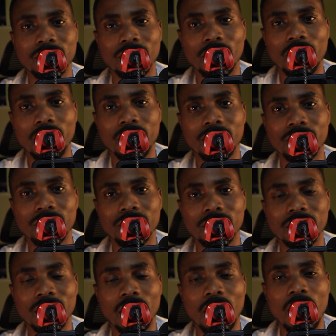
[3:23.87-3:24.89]
Okay?
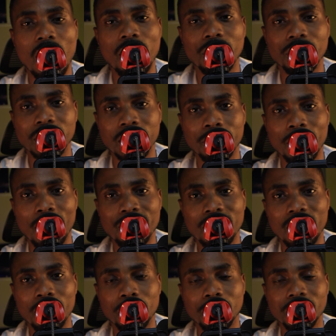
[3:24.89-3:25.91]
It's a lot of team
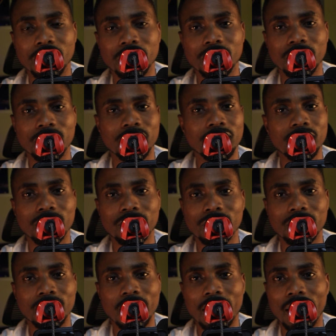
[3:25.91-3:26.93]
after that position.
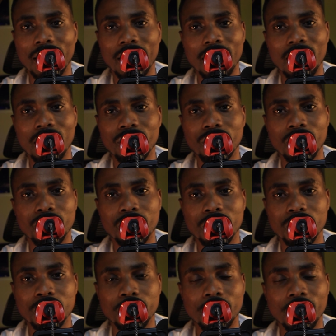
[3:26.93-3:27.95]
And I can't afford for
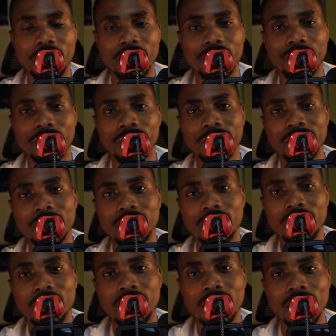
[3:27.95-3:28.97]
us to be there.
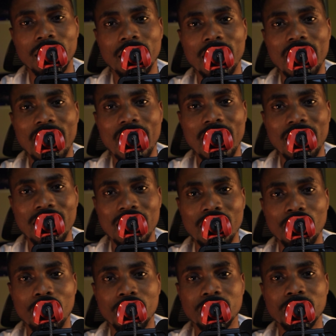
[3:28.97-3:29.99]
I
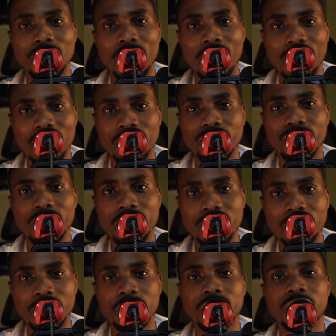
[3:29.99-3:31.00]
need us to at least
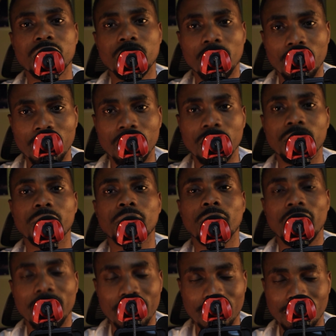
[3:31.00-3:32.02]
finish 3rd
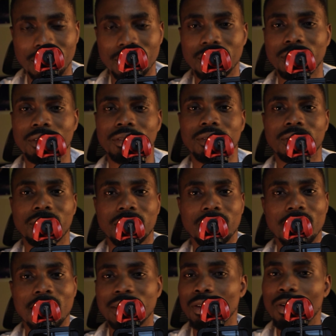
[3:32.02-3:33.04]
place.
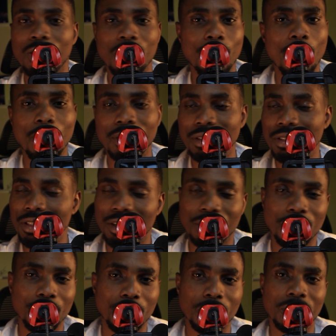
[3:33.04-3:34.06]
That's the only way we can
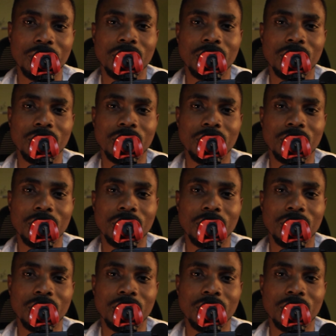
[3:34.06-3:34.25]
secure.